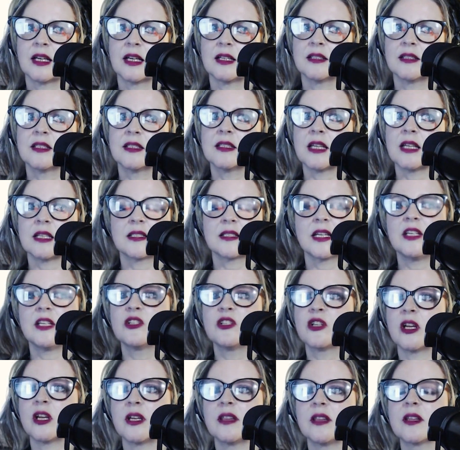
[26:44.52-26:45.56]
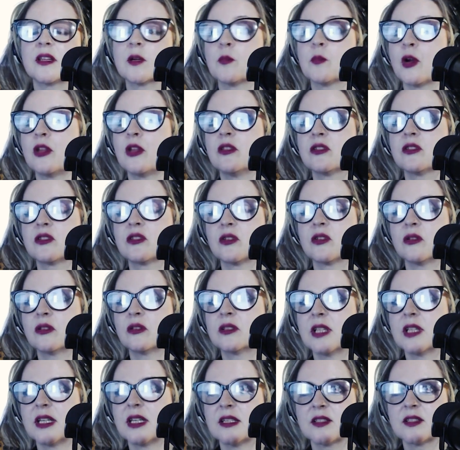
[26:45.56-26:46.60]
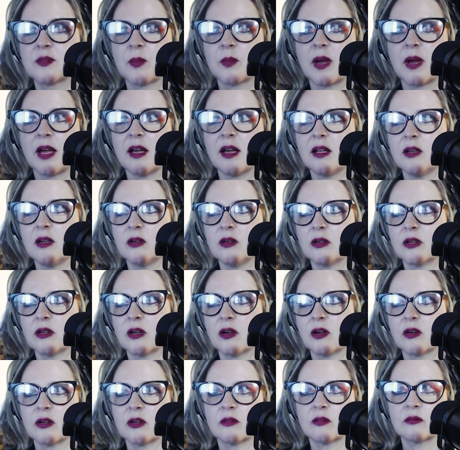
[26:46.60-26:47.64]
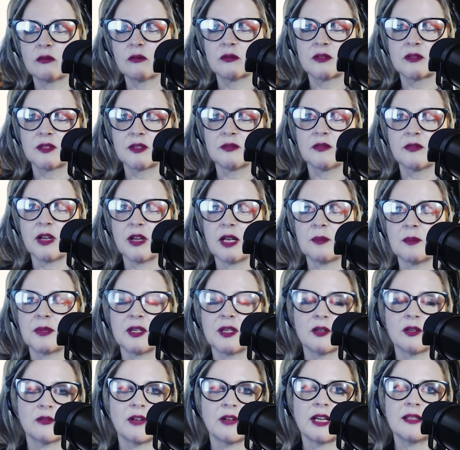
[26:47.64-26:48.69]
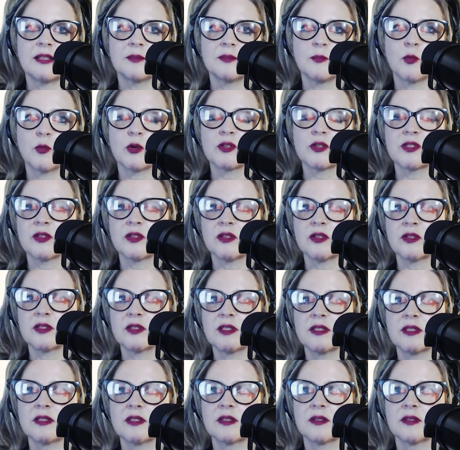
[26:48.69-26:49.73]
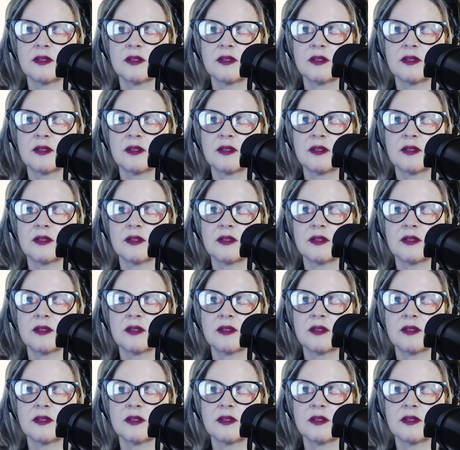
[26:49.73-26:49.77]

And did that teach you anything about the song then as well, or developing or writing more songs?